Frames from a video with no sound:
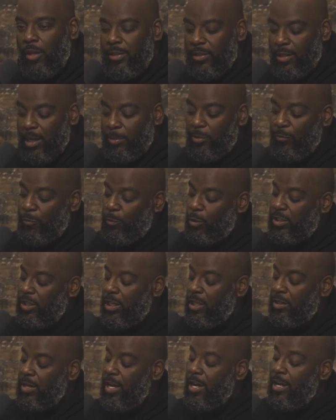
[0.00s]
skipped the
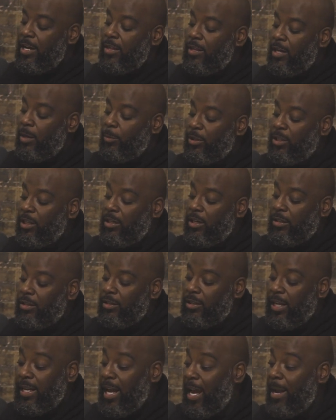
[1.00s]
14th. Then we did a,
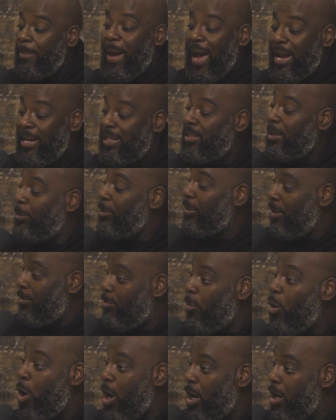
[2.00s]
they came back and said, we need
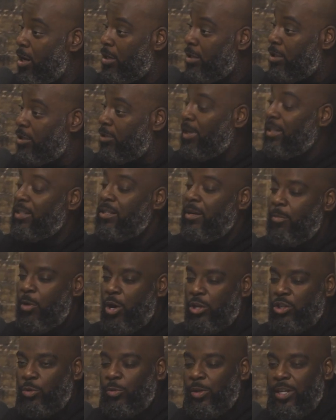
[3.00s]
more. So I did
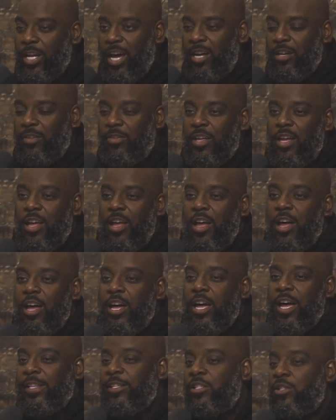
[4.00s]
March 28th.
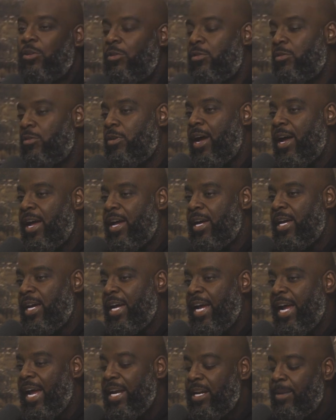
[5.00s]
And so
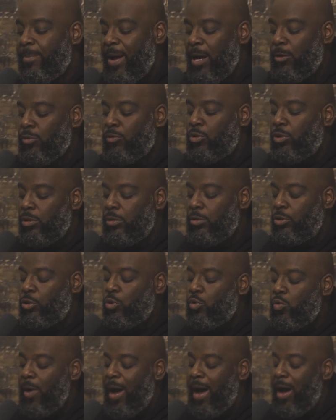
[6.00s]
in about
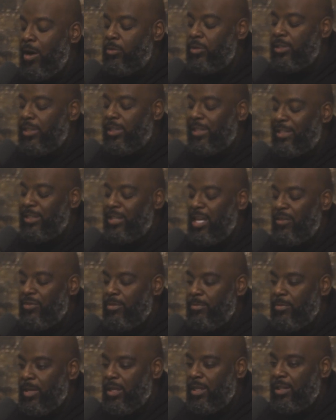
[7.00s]
two hours and
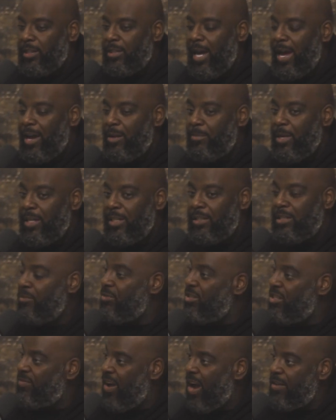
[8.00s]
seven minutes, I had made
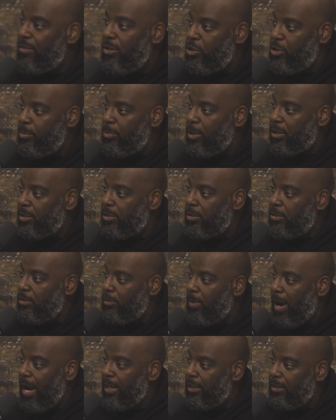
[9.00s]
7,500 bucks,
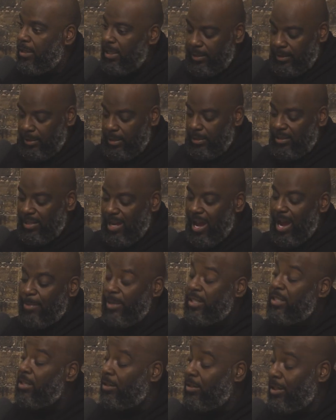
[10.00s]
right? That's the
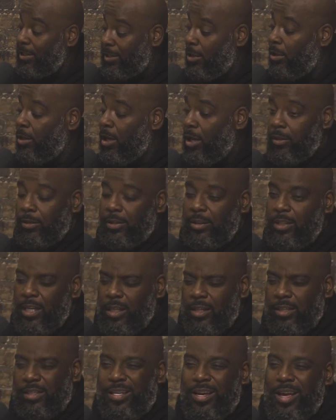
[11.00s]
time it took to sell all those
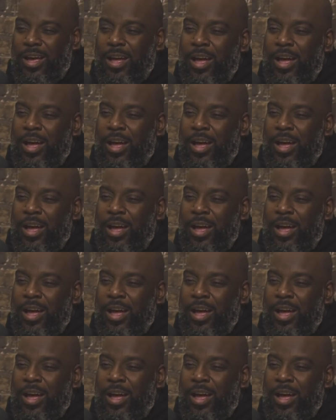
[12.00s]
tickets.